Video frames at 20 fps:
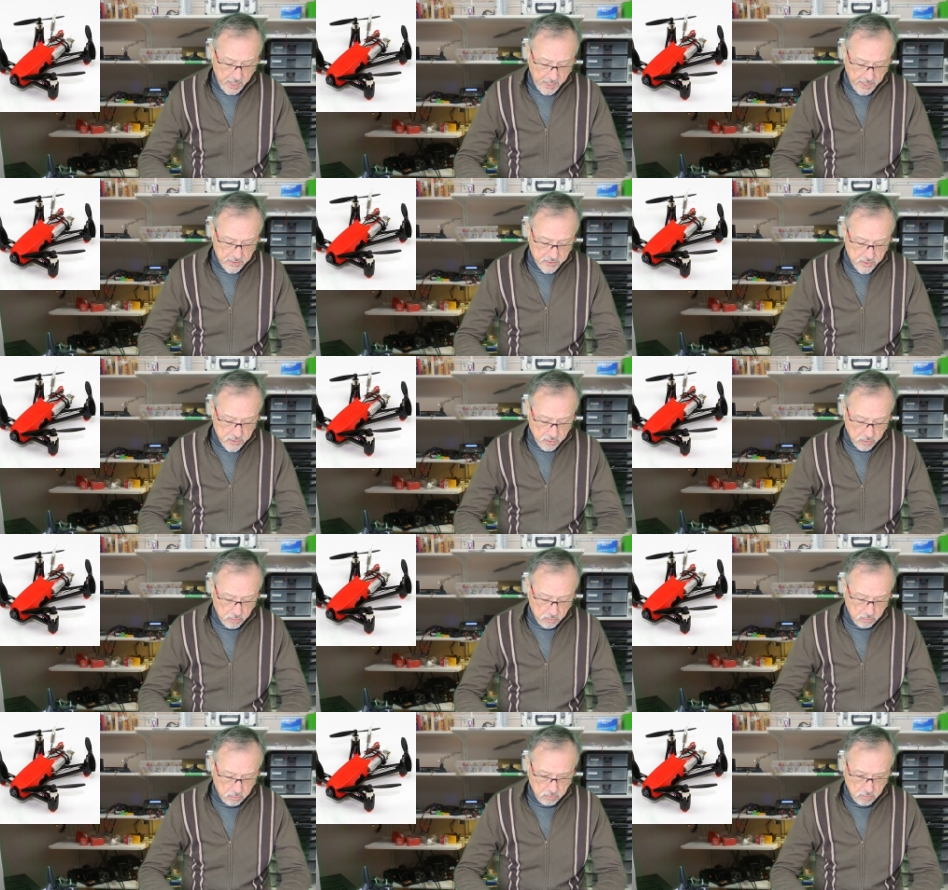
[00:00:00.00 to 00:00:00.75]
and
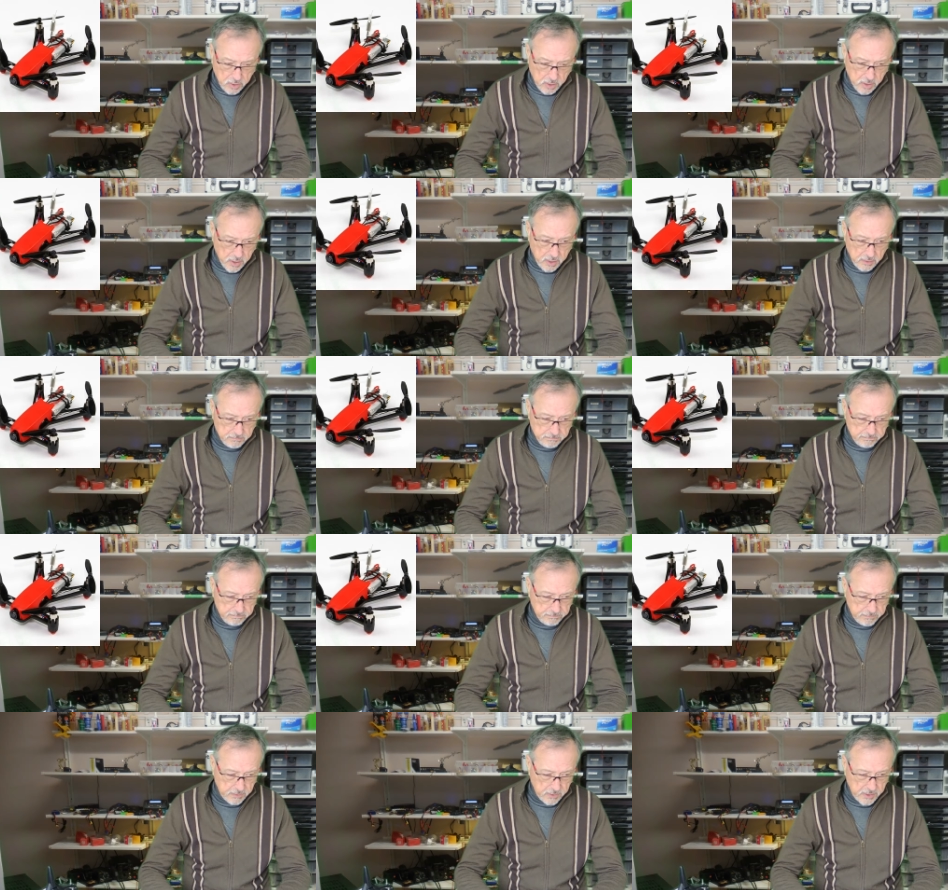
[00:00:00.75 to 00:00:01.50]
so
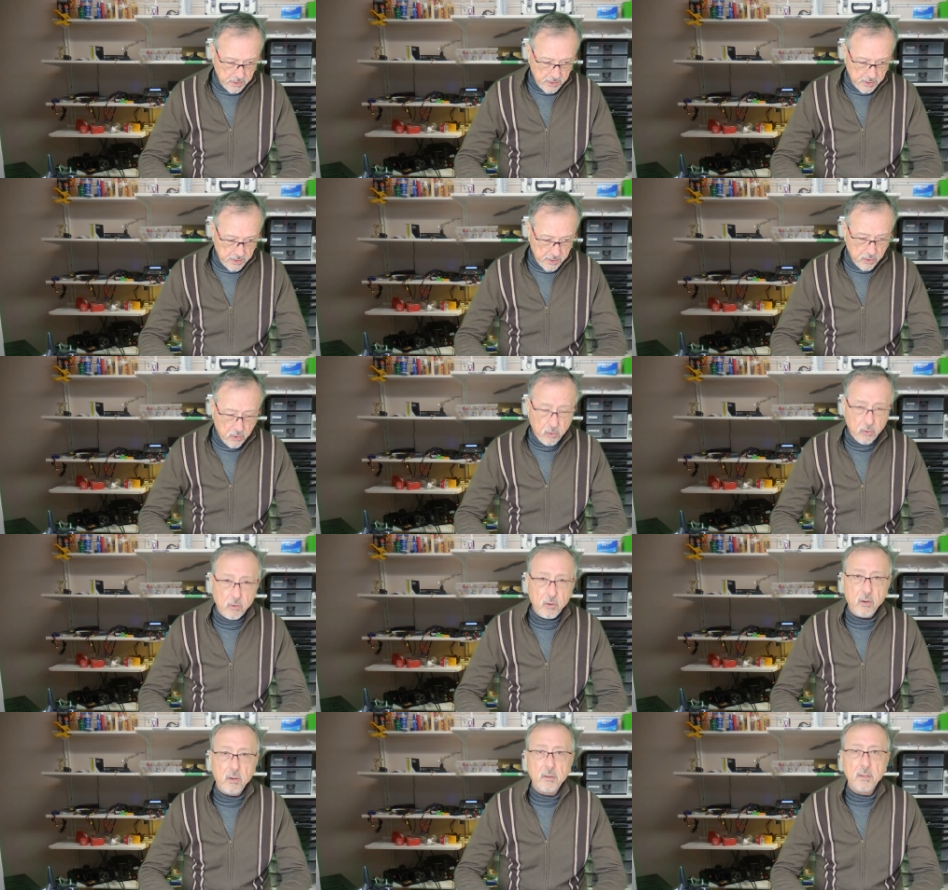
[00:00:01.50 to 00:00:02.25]
you
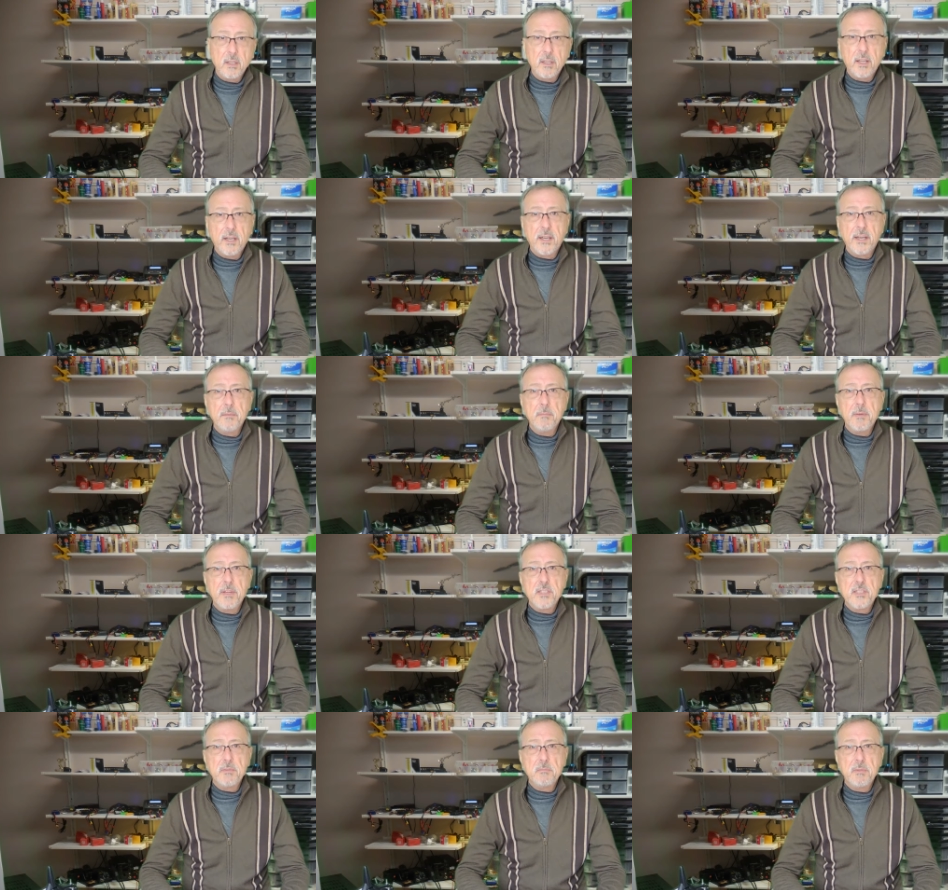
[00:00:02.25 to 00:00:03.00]
know, like I
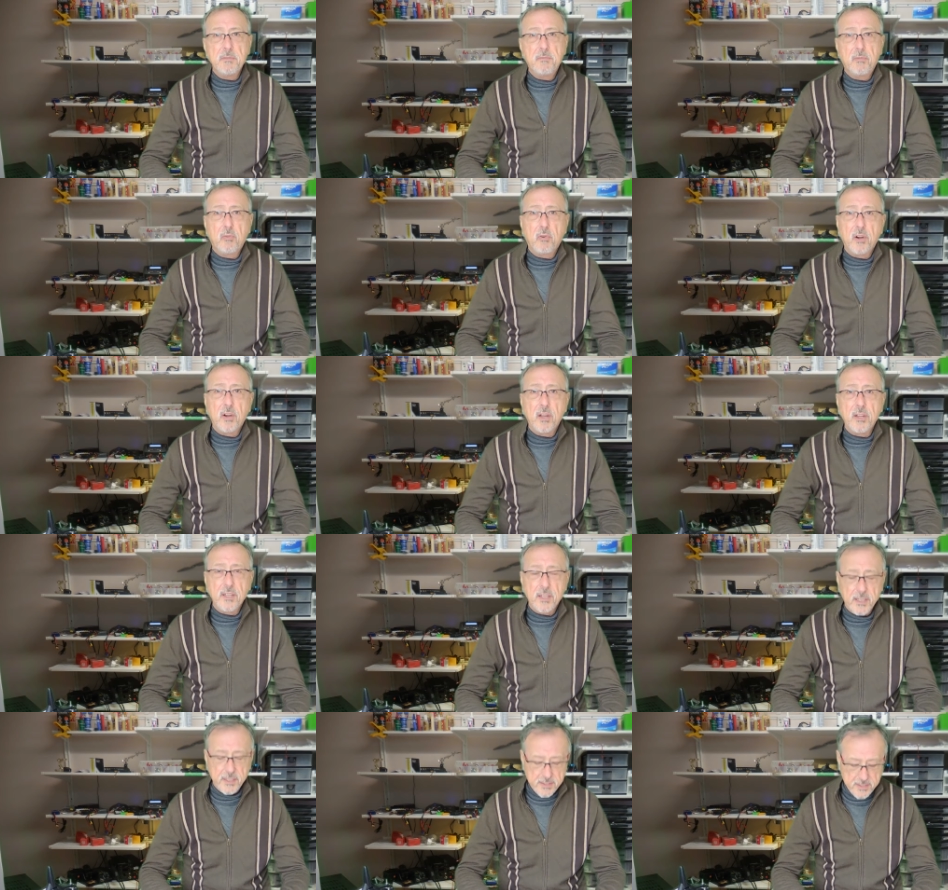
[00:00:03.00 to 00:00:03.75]
mentioned before,
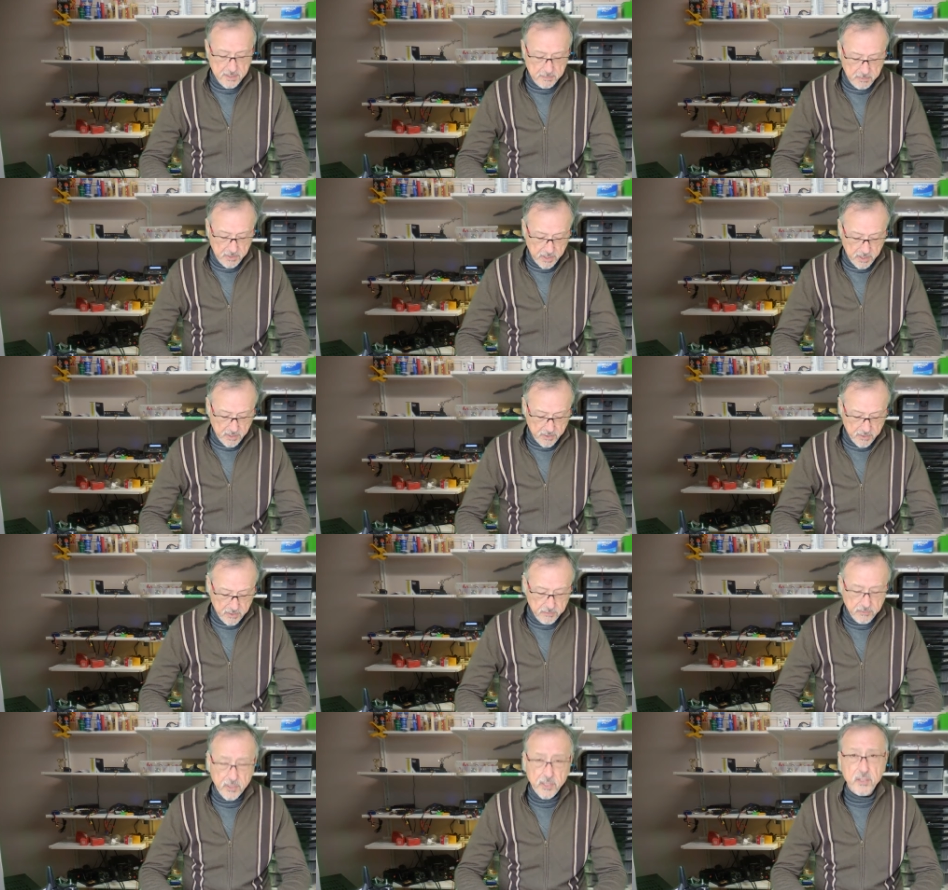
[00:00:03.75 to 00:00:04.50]
unlike some of the
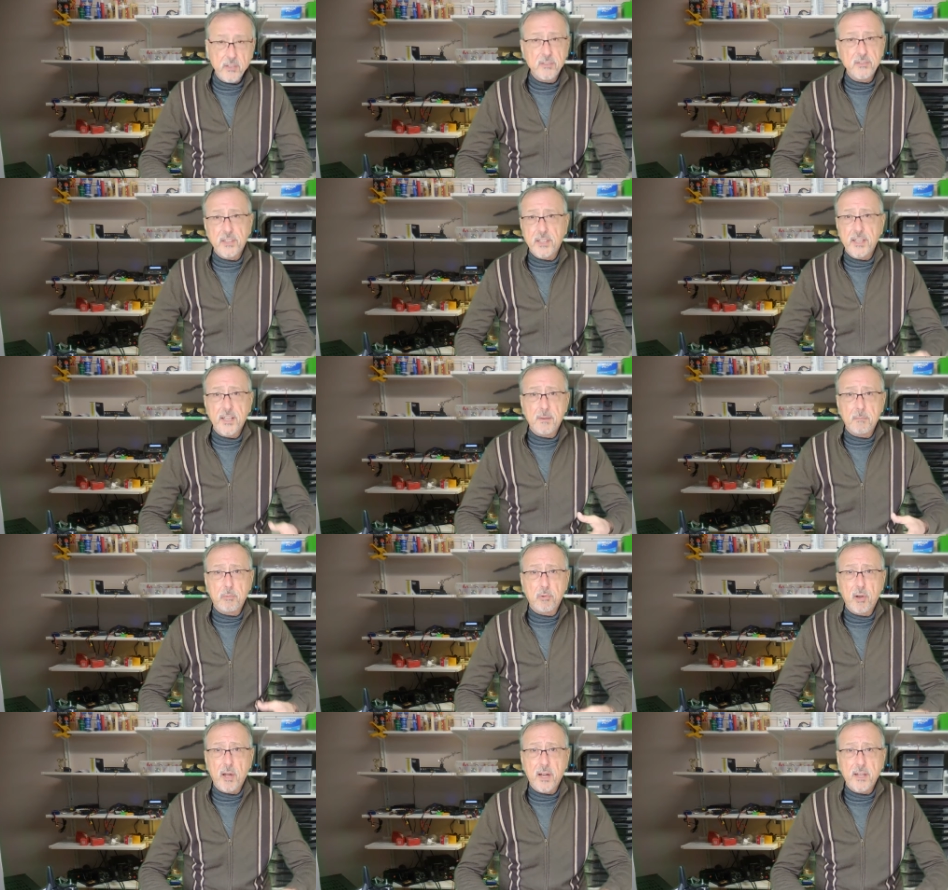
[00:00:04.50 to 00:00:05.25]
other videos, I get
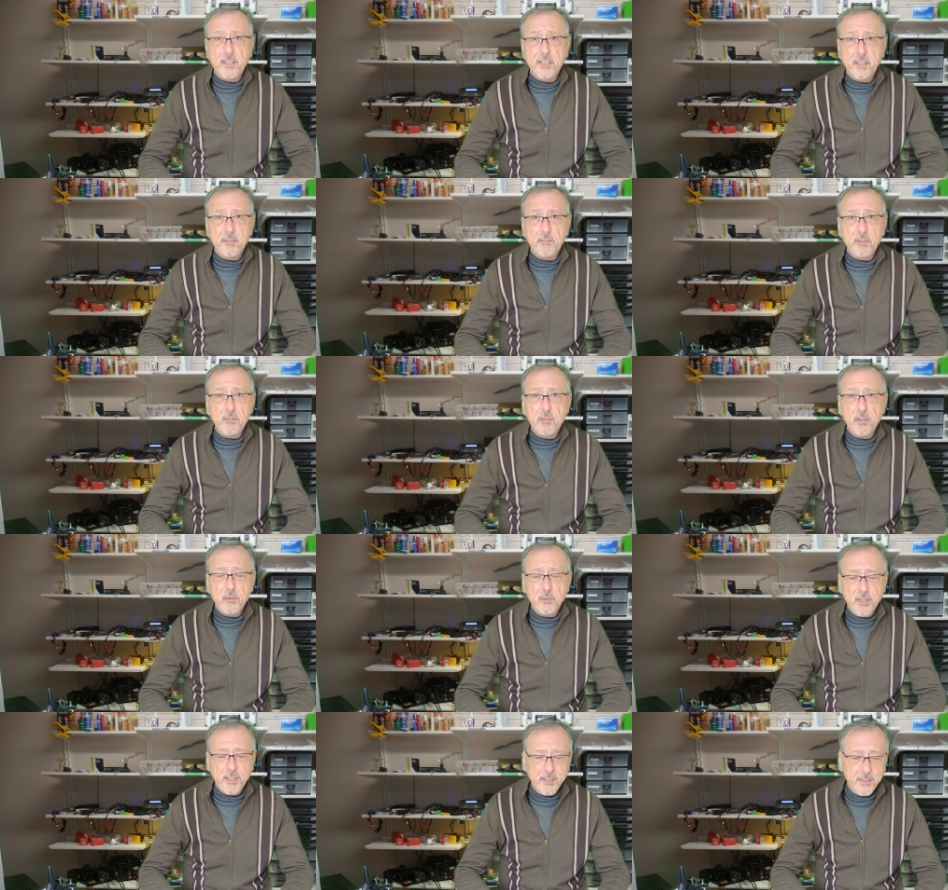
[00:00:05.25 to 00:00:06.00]
a product and
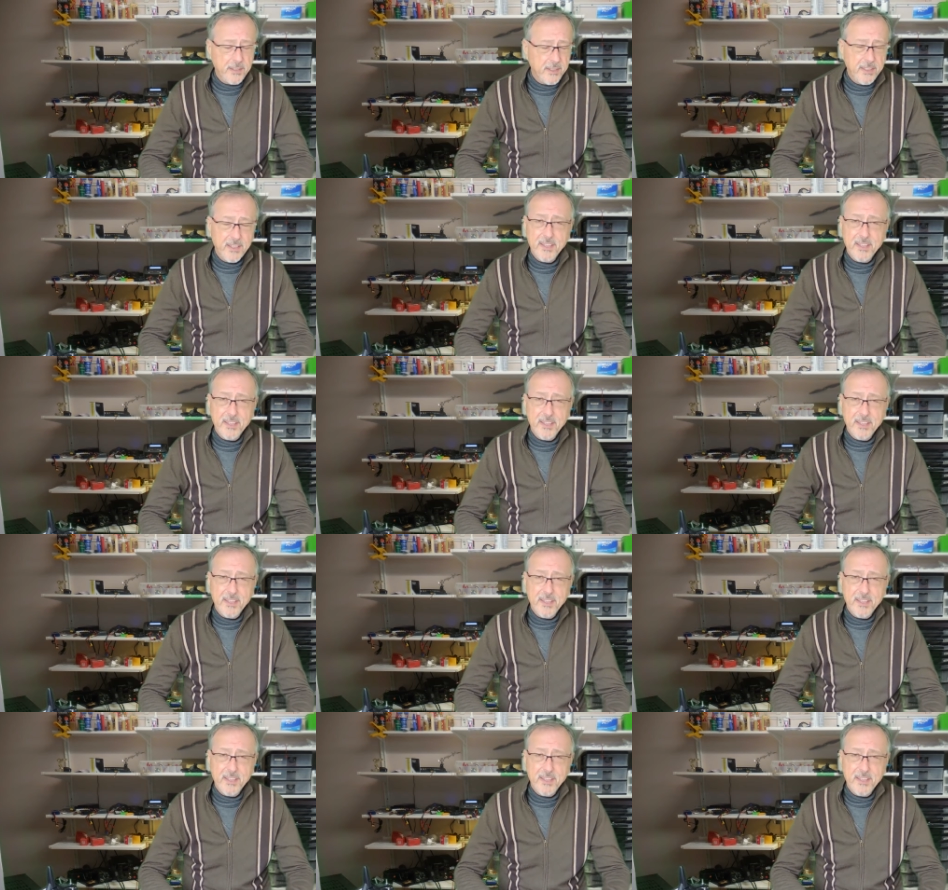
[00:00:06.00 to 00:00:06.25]
review it.